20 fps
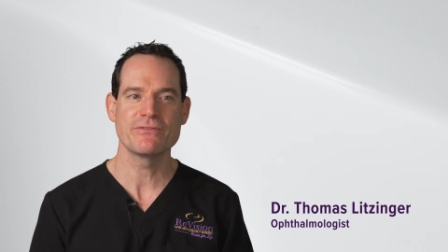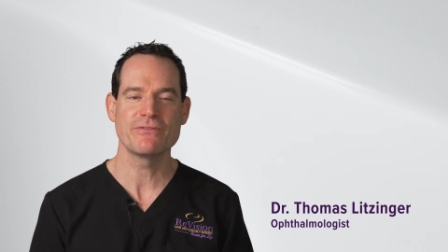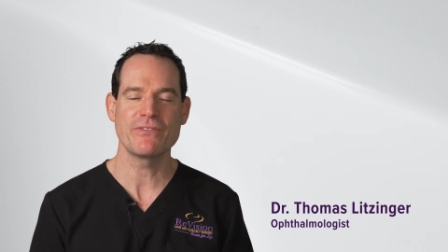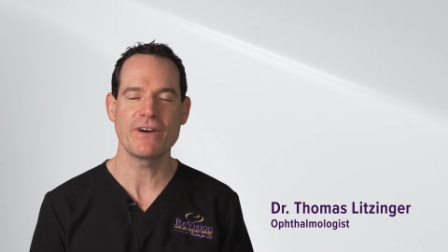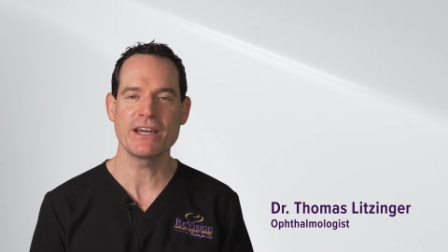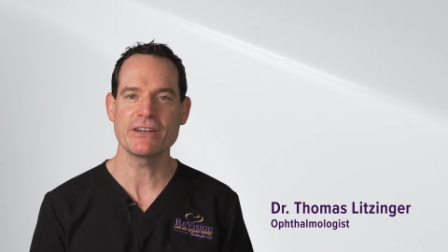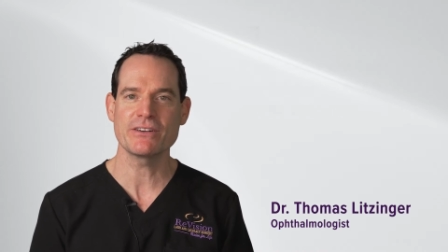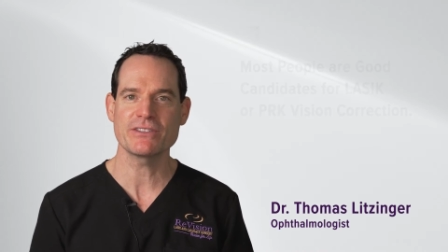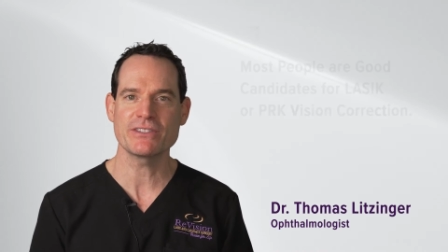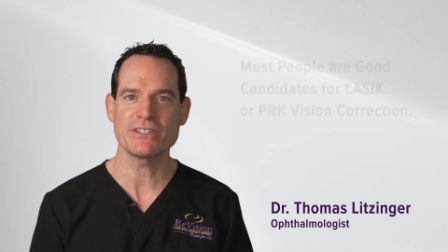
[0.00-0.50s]

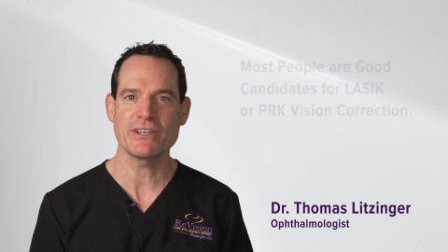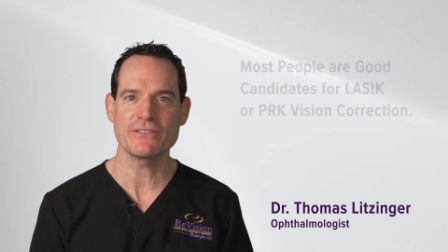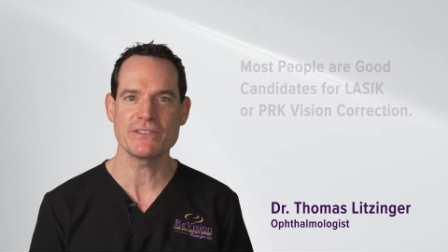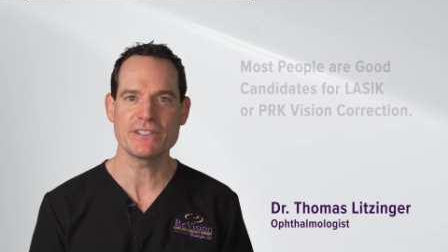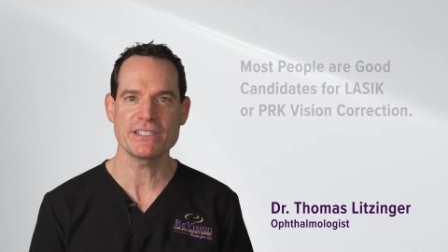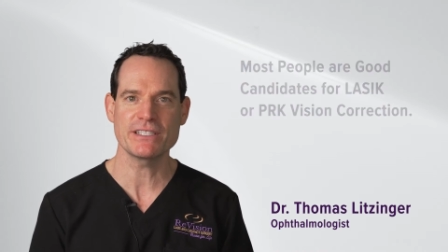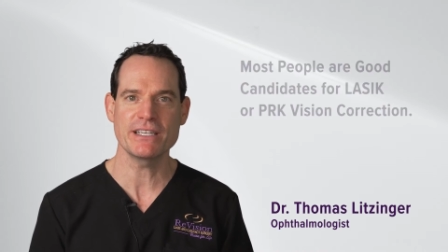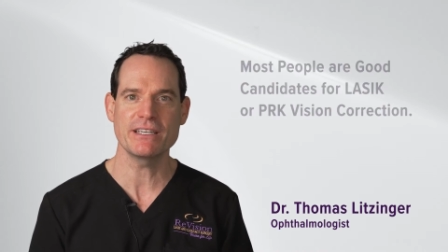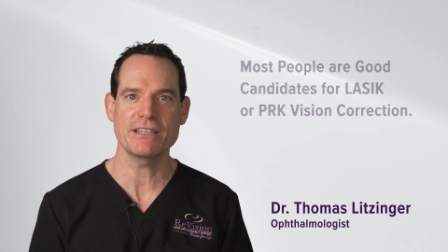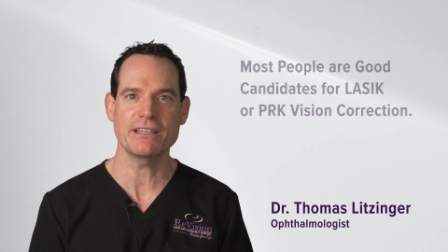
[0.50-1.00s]
find yourself
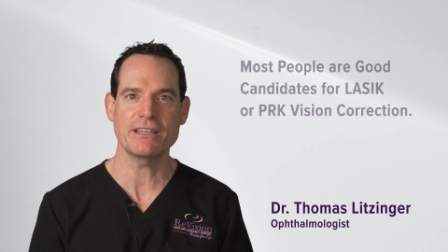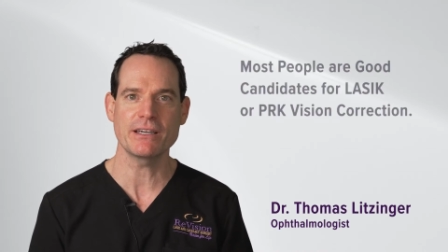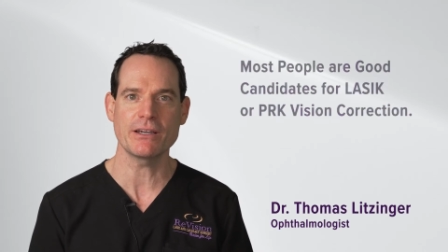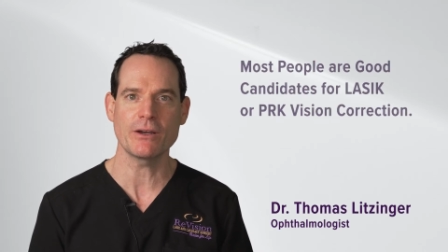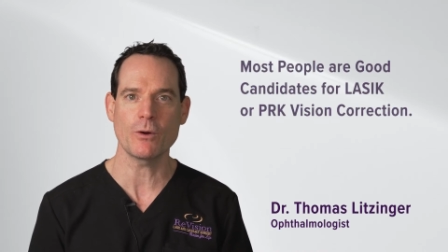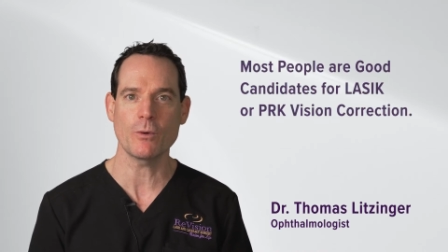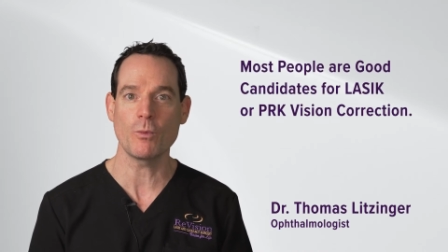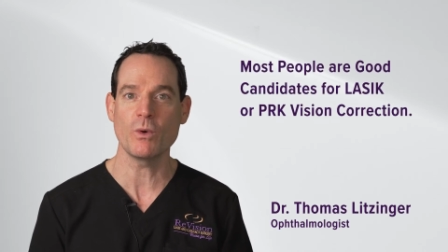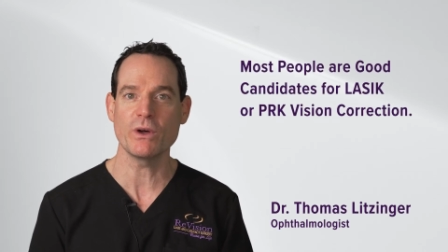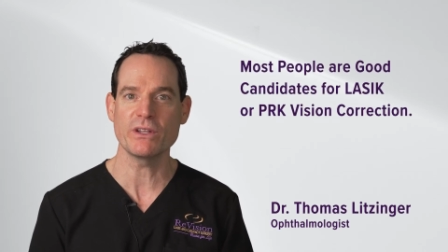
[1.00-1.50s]

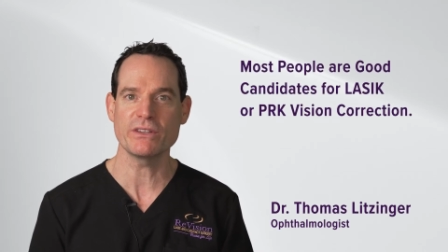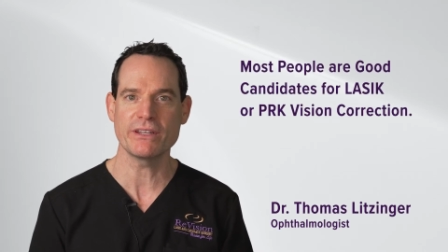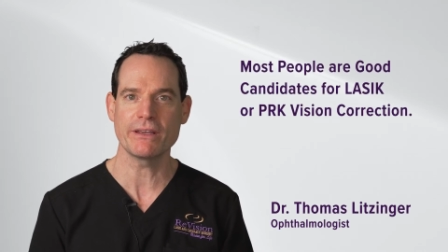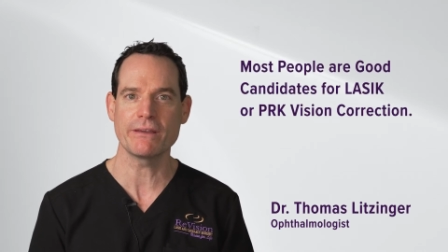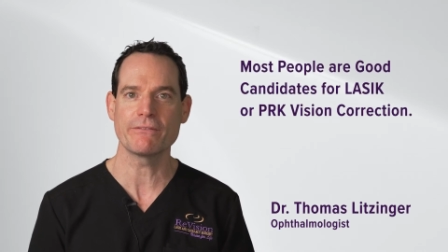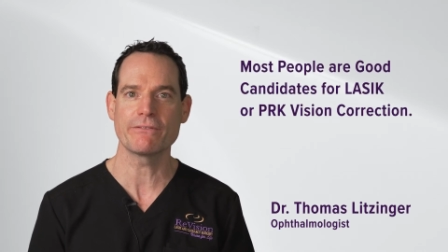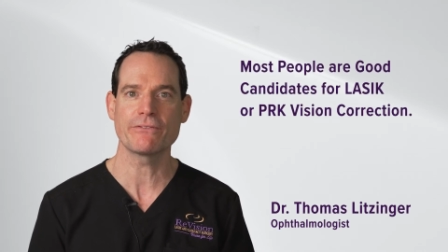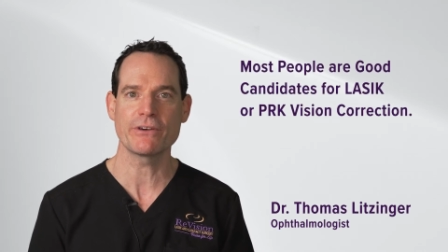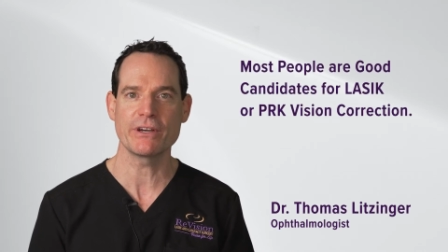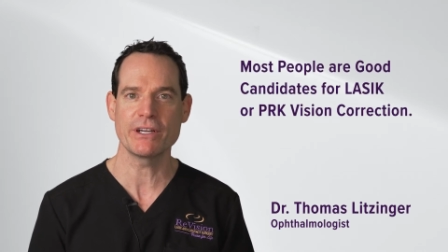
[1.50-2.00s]
seeking or
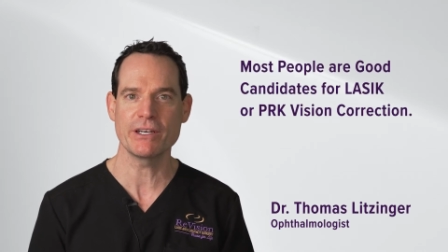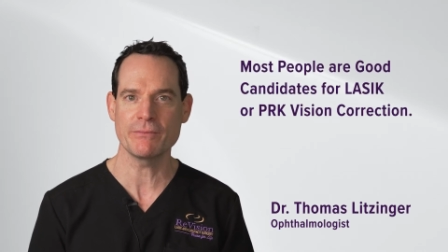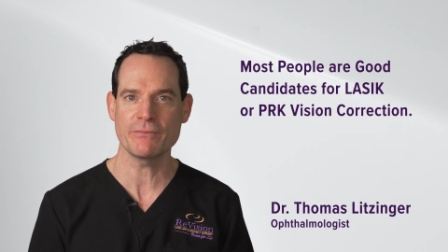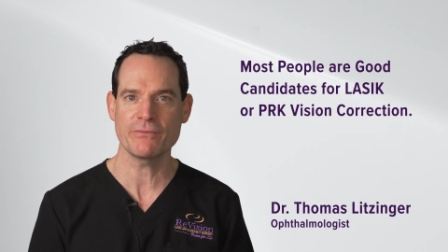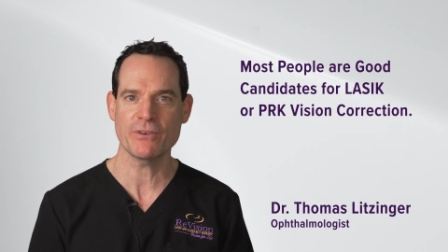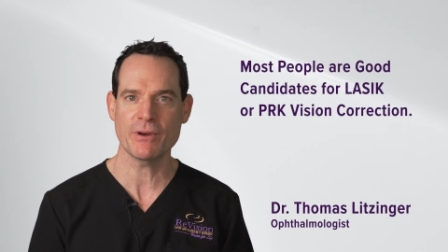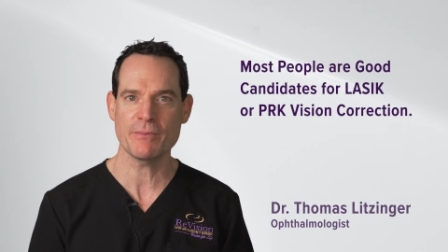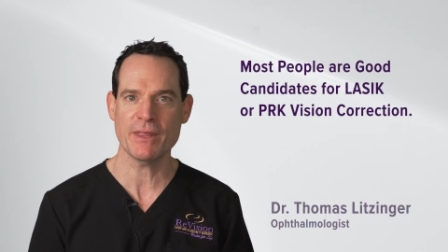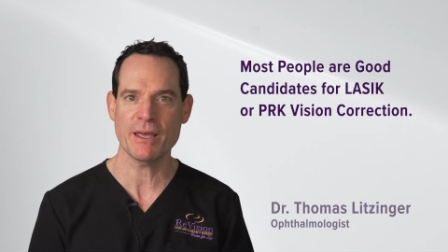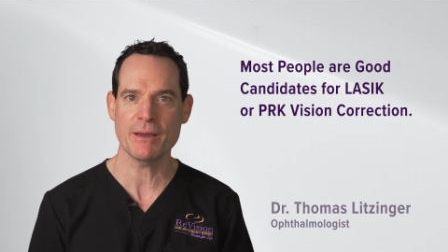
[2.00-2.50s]
wanting freedom
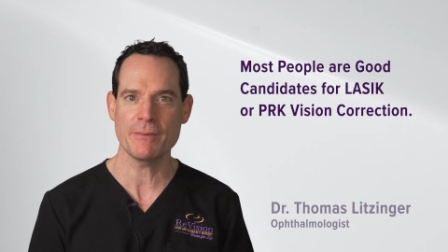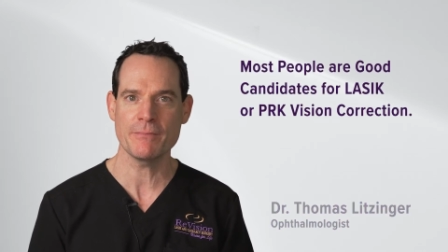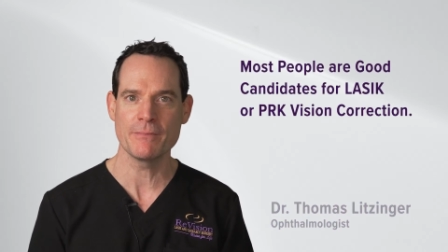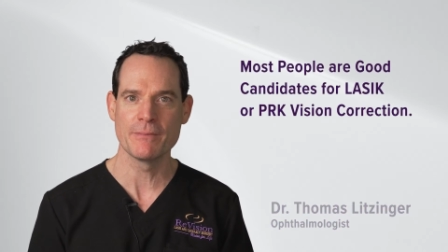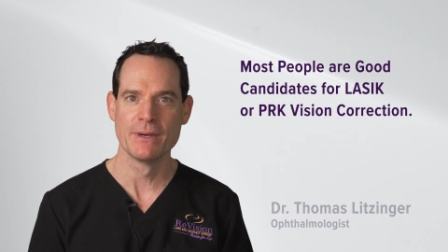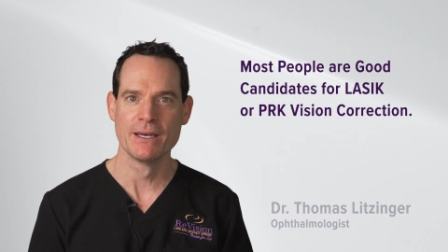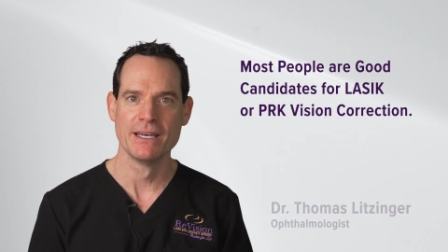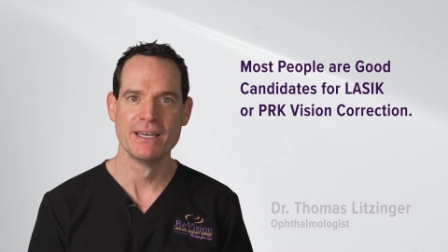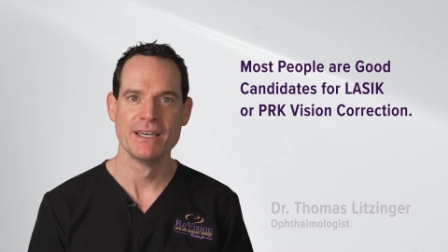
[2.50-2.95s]
from them.